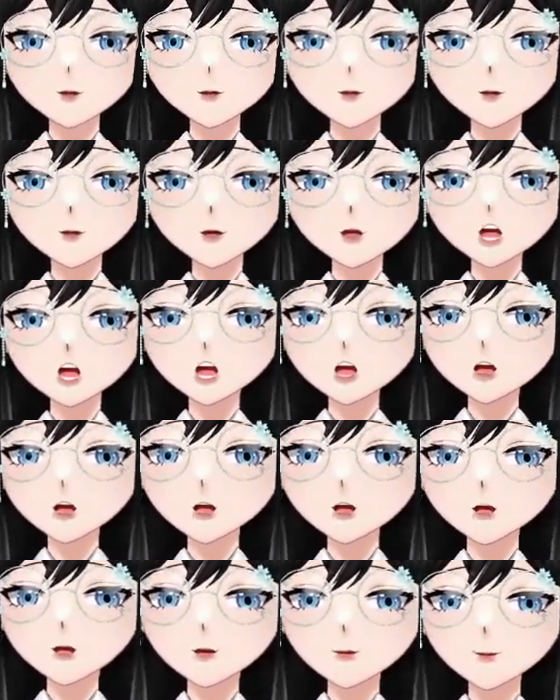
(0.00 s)

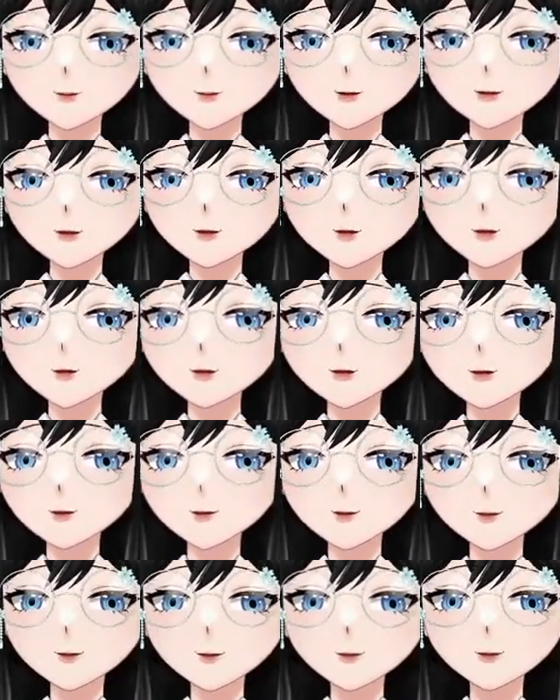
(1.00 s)
And
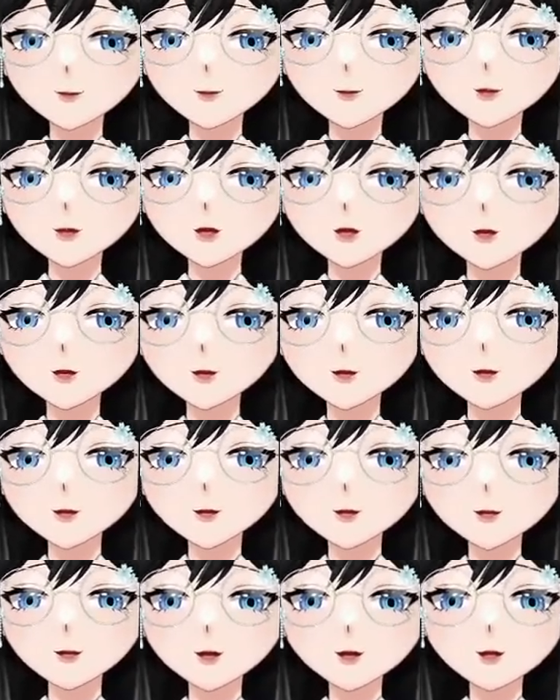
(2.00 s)
it
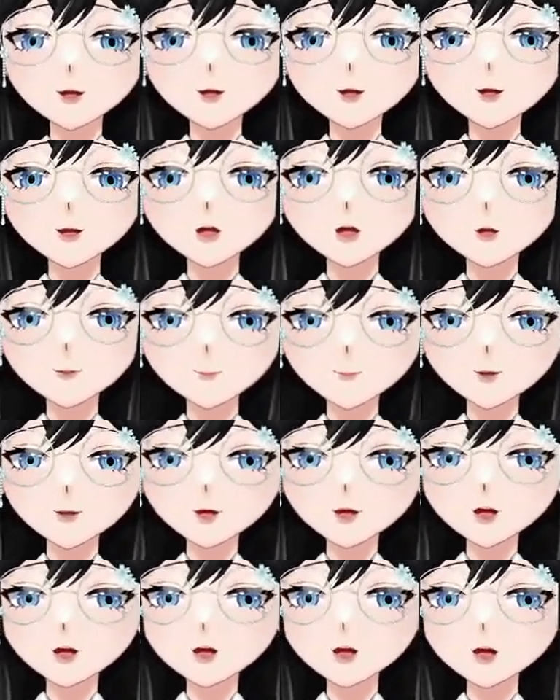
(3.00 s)
consists of
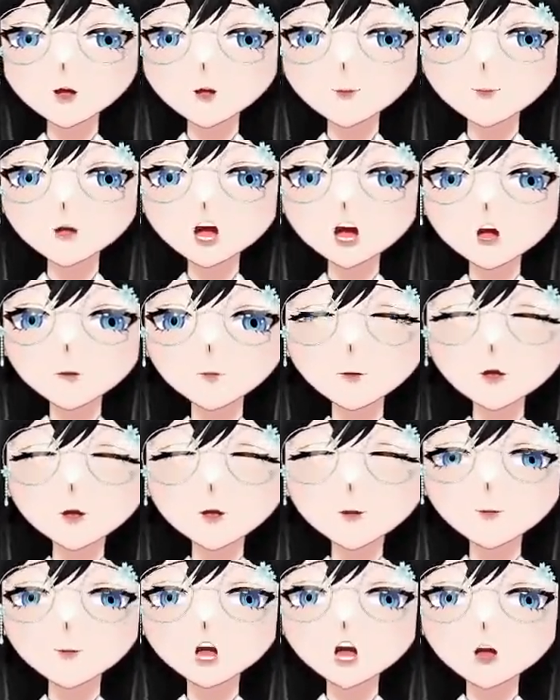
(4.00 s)
DNA wrapped
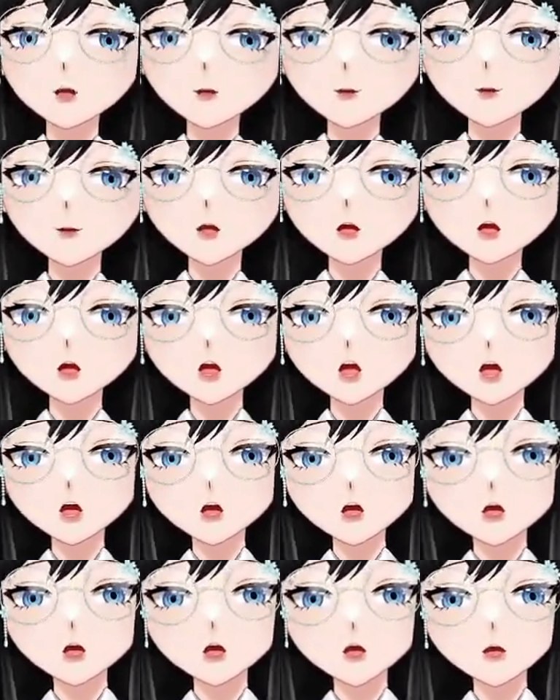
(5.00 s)
around a
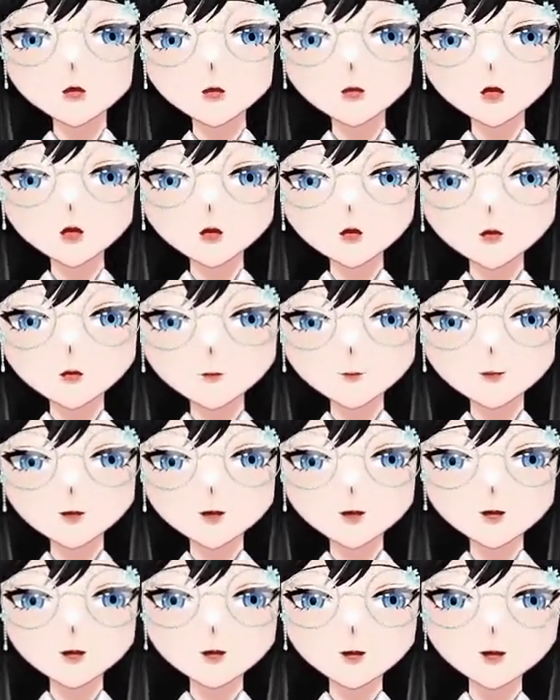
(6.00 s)
core of
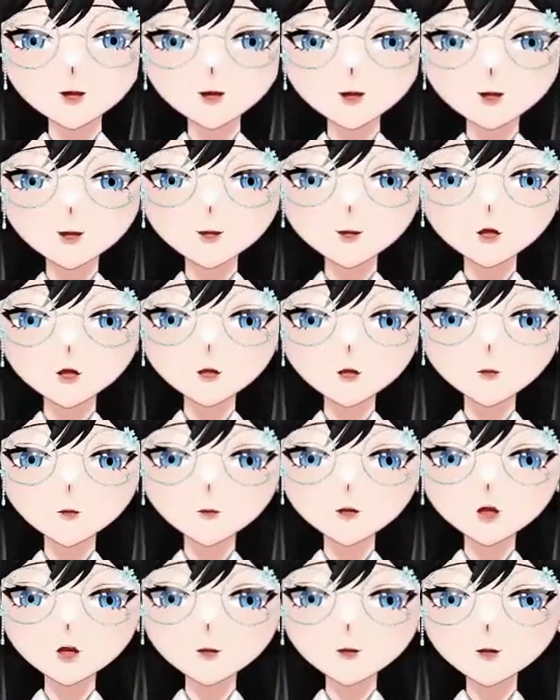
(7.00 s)
histone
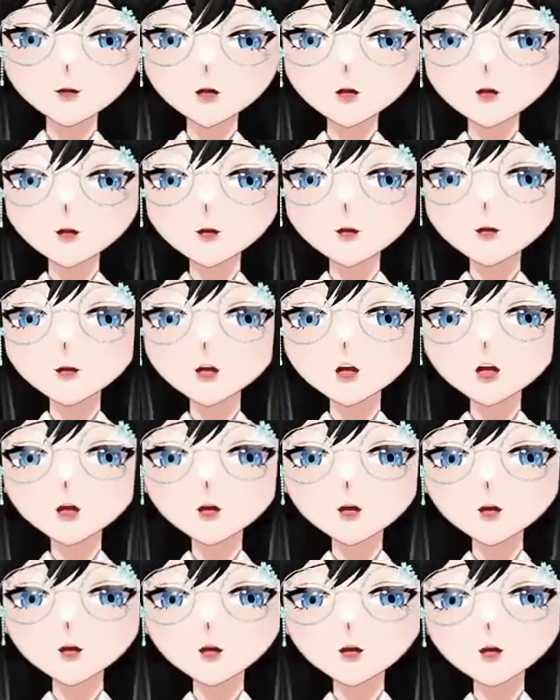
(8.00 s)
proteins. And
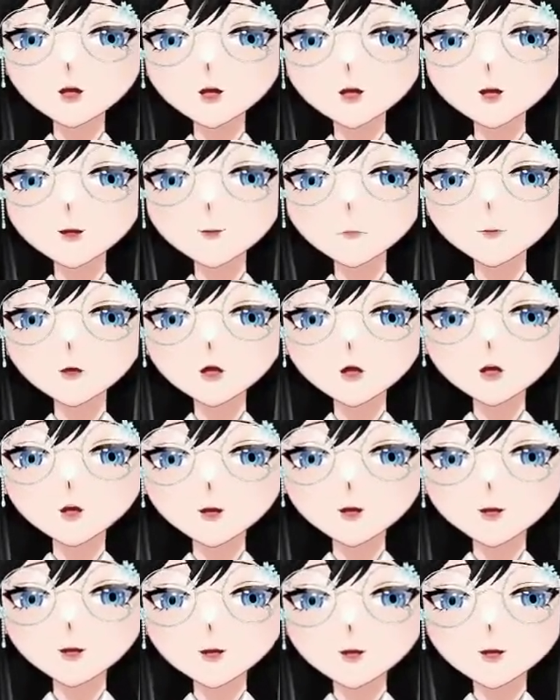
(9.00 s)
this is
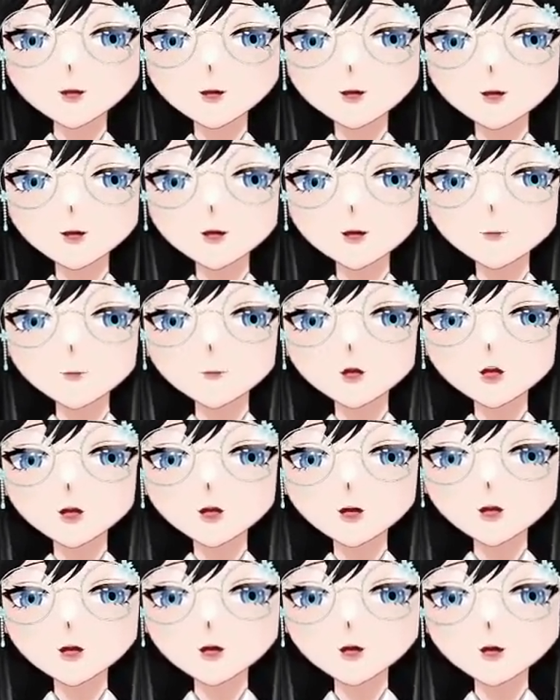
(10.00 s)
important
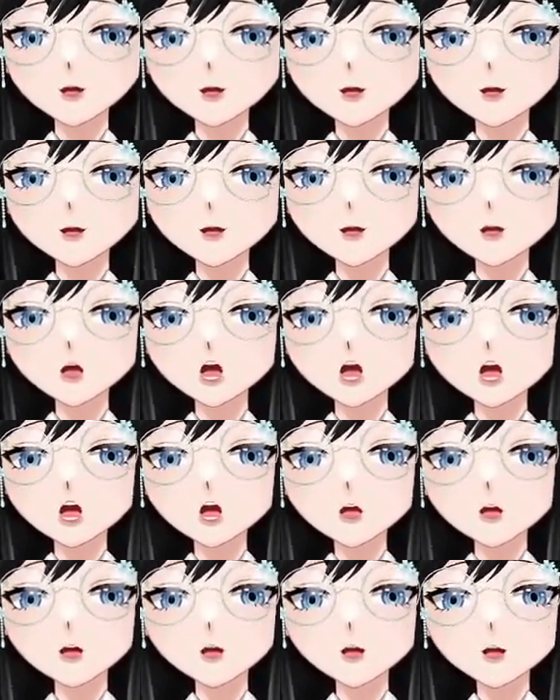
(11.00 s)
because this core
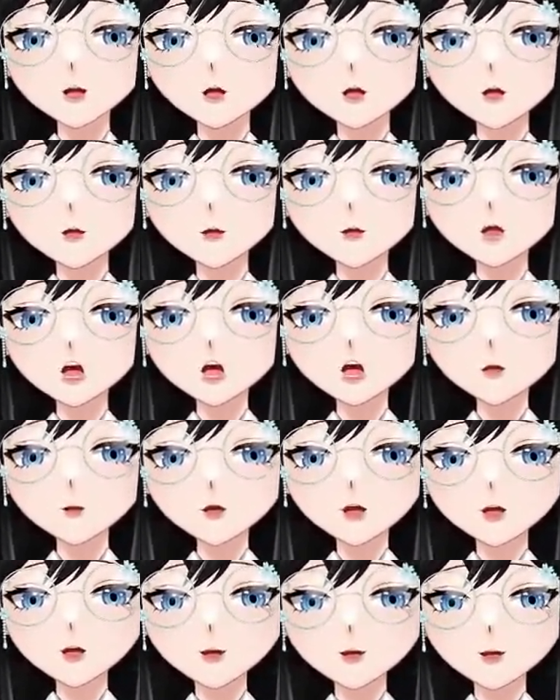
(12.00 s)
histone
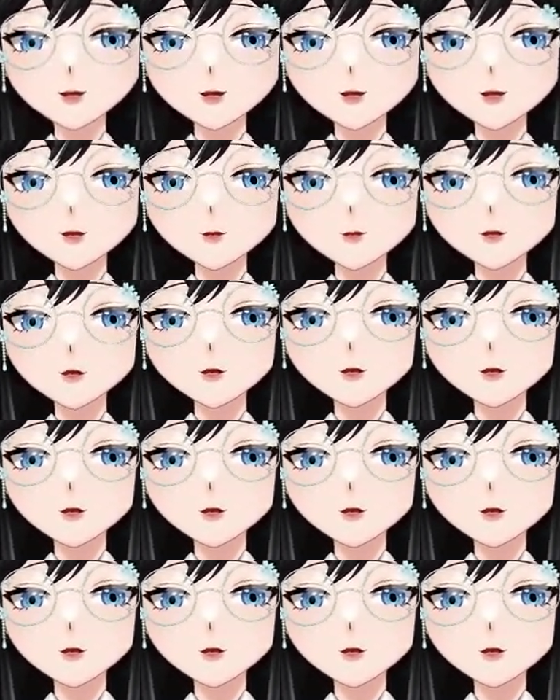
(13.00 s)
complex includes 2